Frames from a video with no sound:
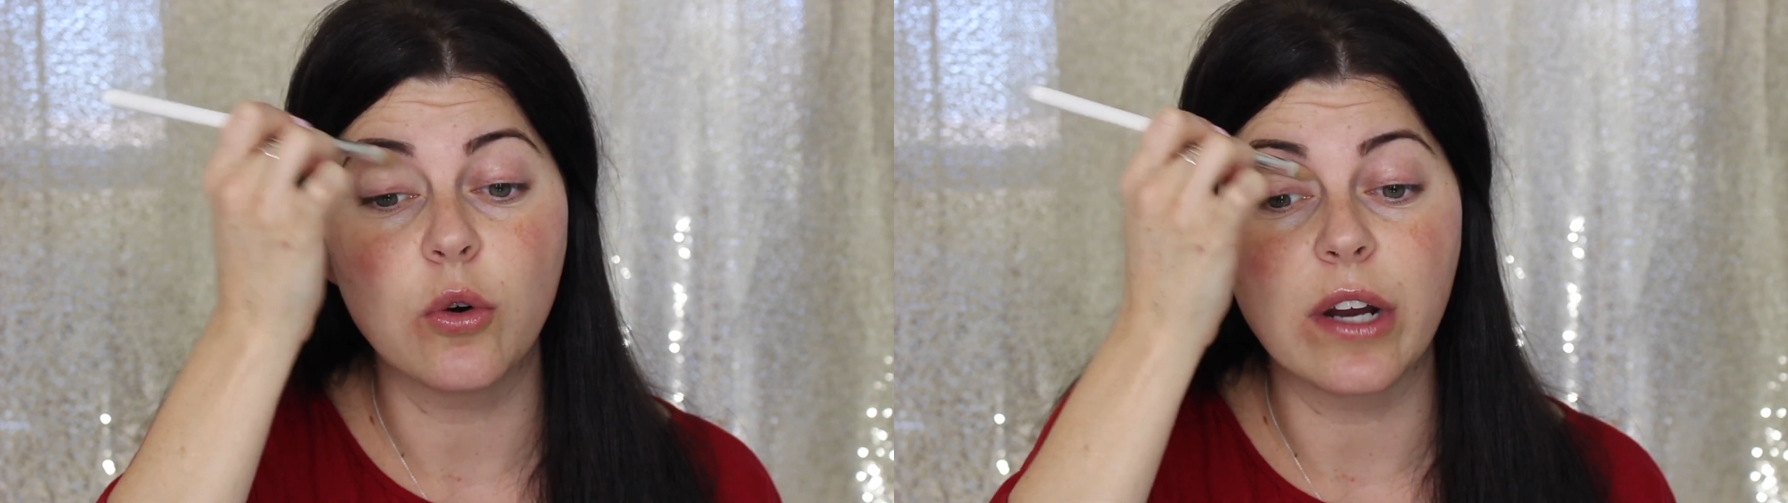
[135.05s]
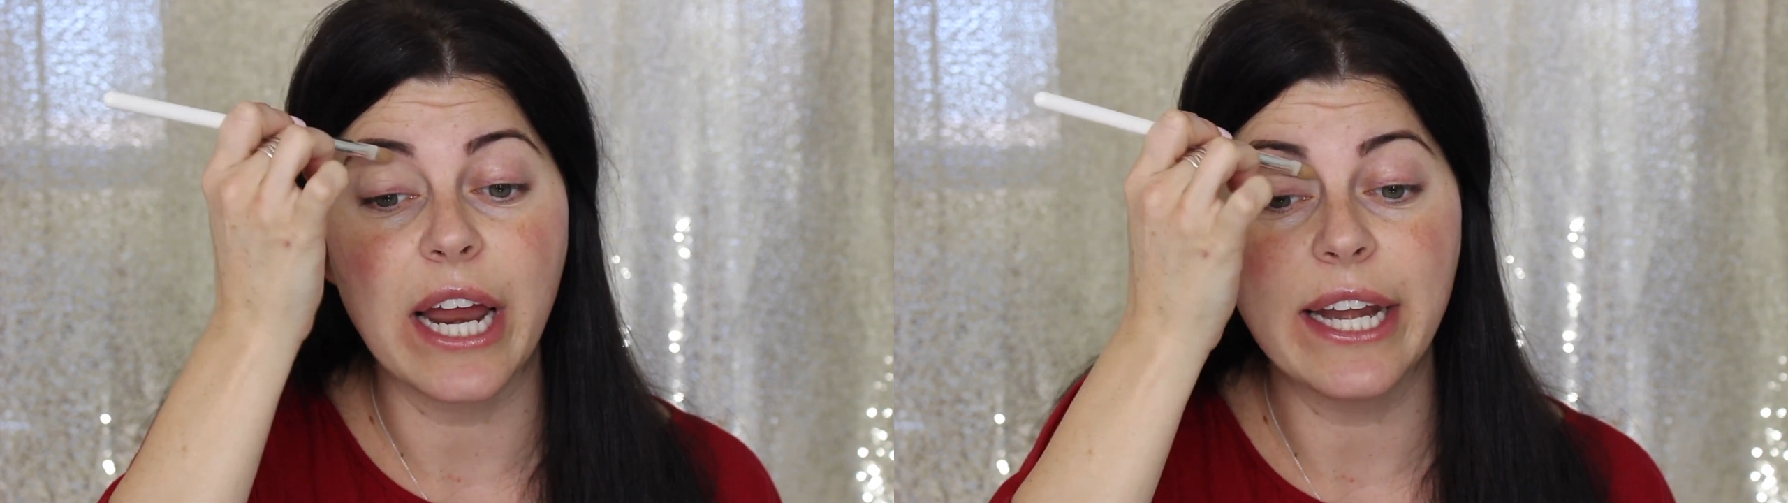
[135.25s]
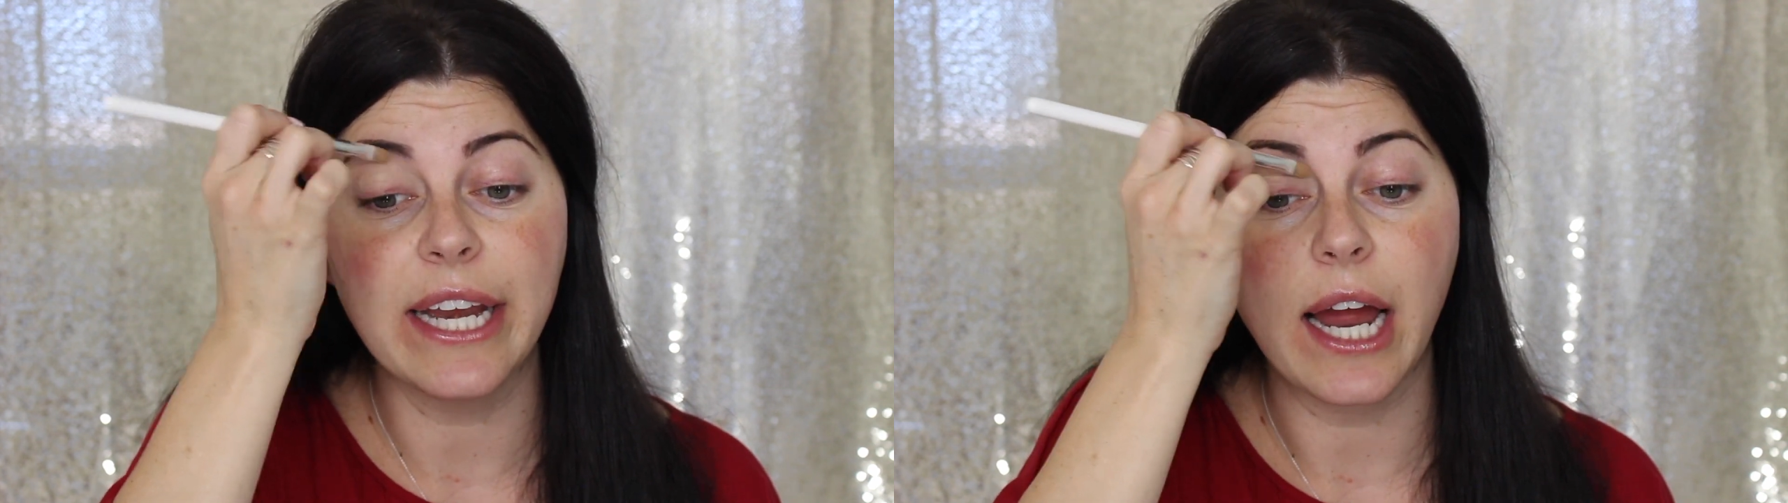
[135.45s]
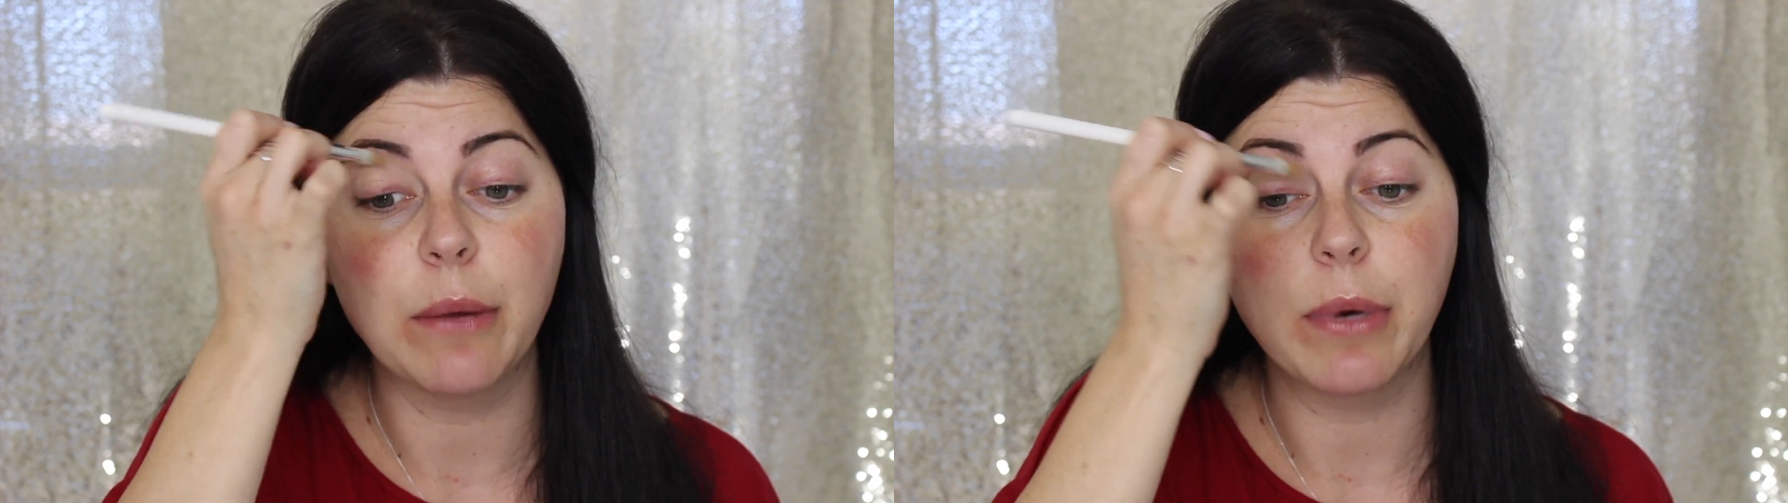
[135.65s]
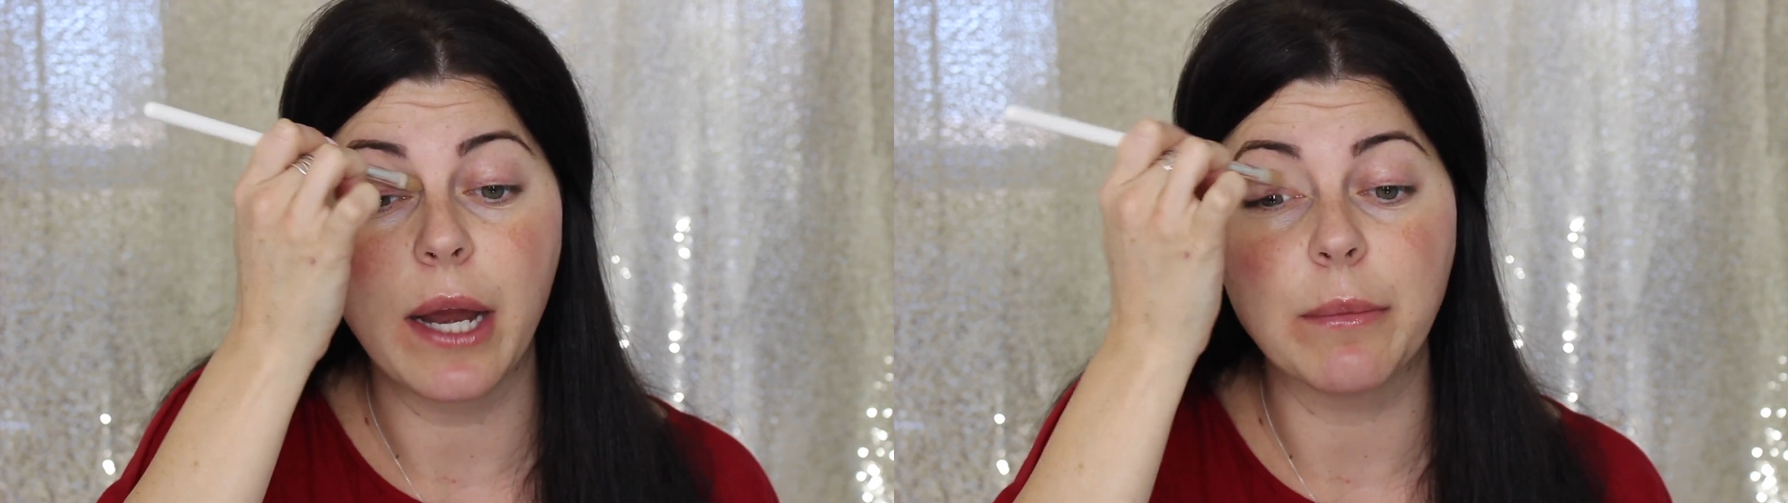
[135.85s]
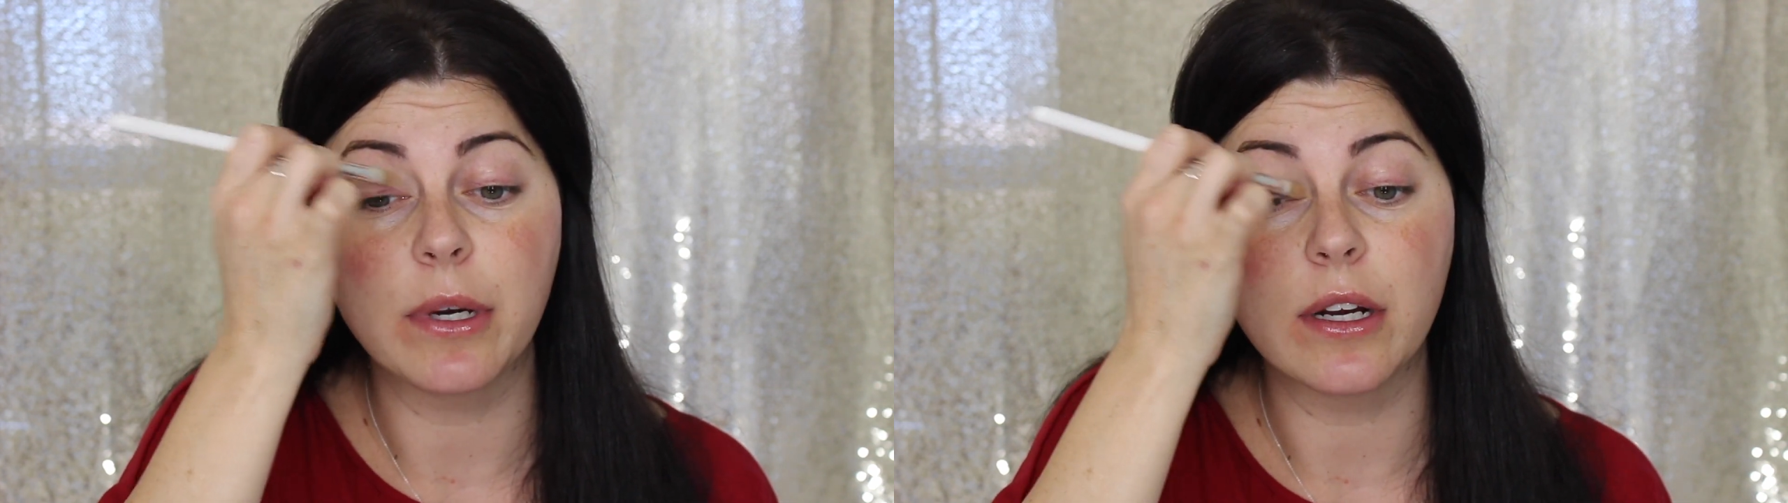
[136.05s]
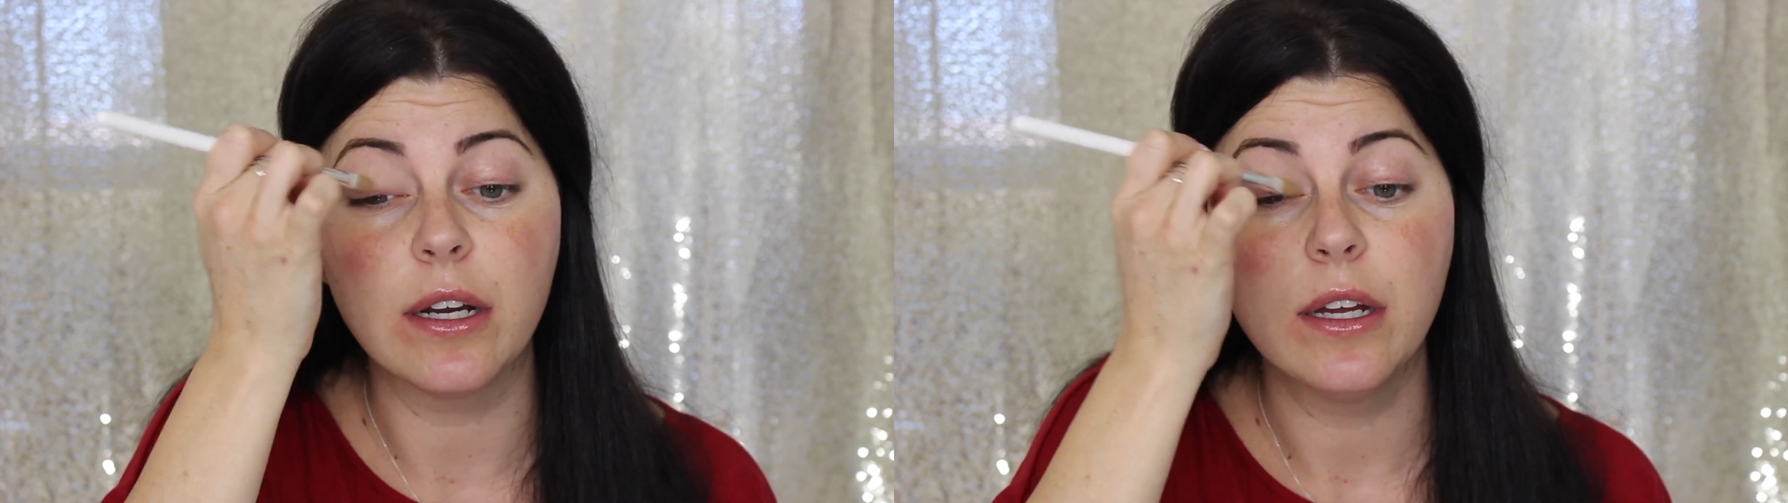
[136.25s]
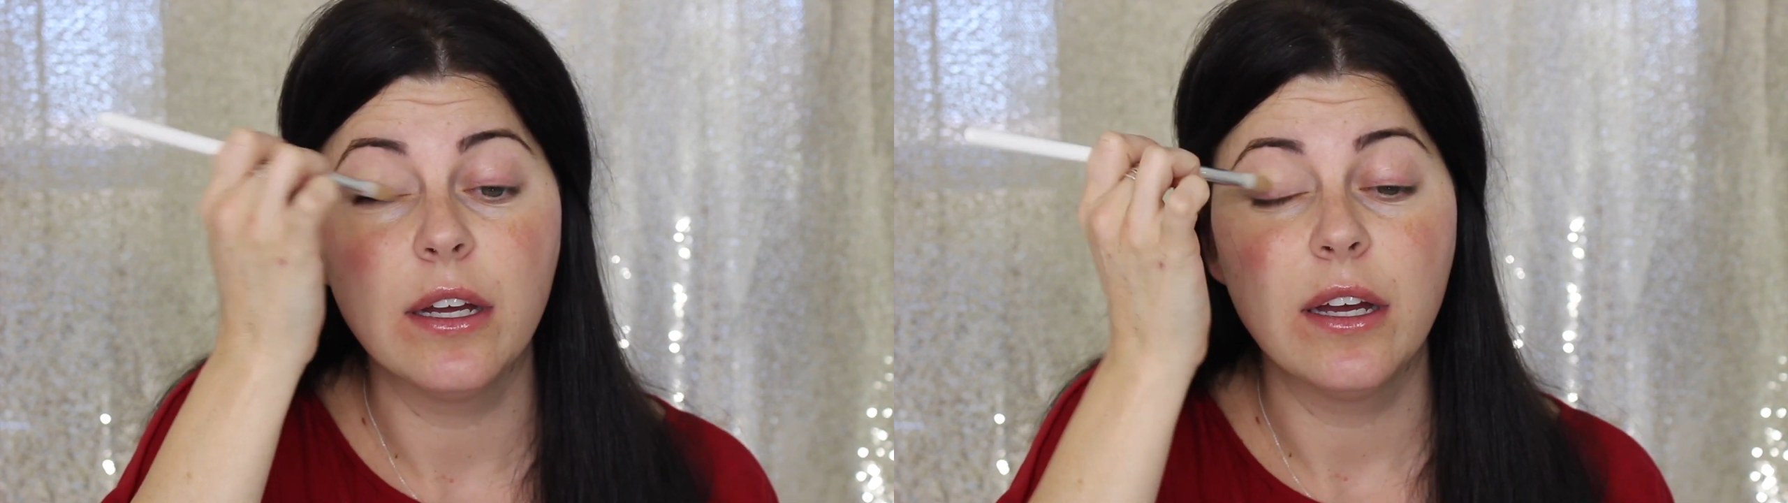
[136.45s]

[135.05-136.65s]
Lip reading: or any eye primer,